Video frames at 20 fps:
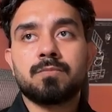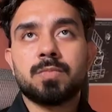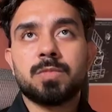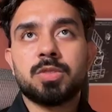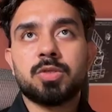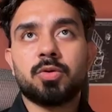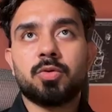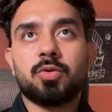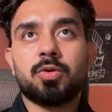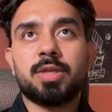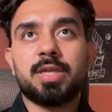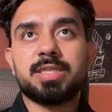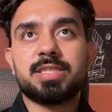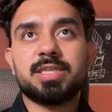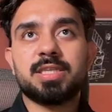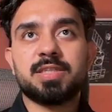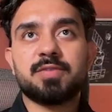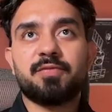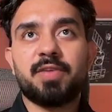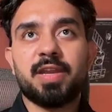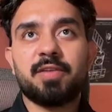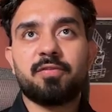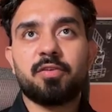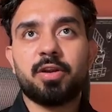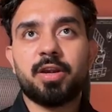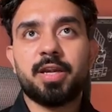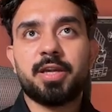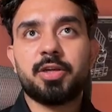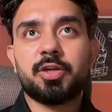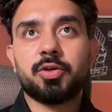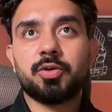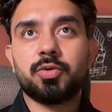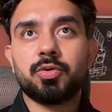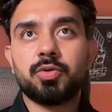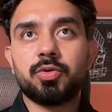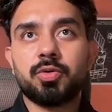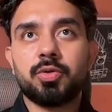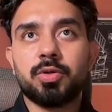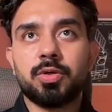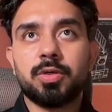So let's just wait for it
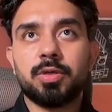to,